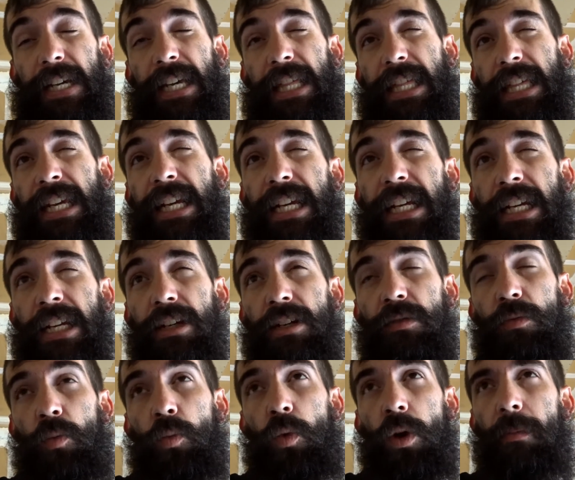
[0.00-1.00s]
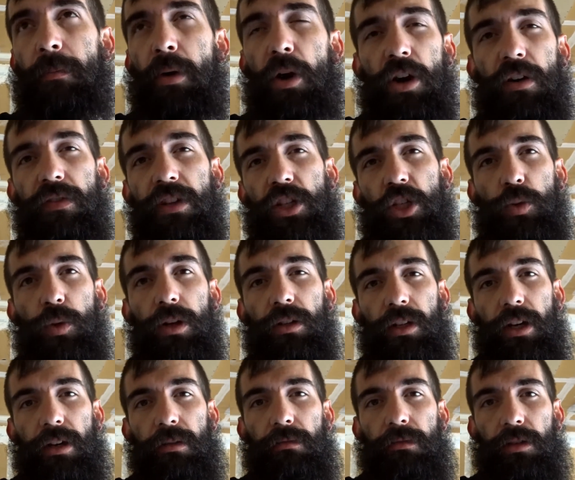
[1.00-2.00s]
think one part of it swelled
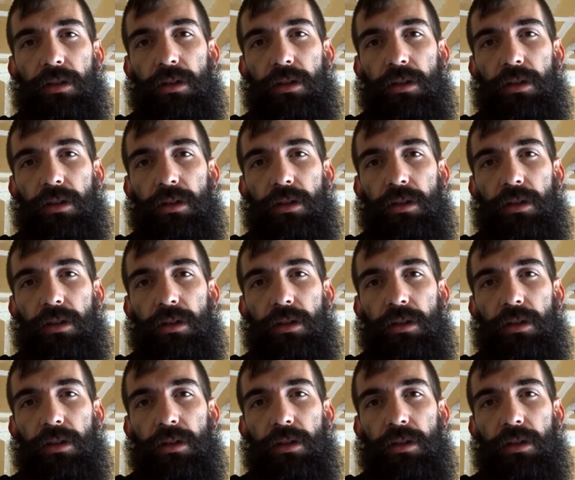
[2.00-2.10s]
up,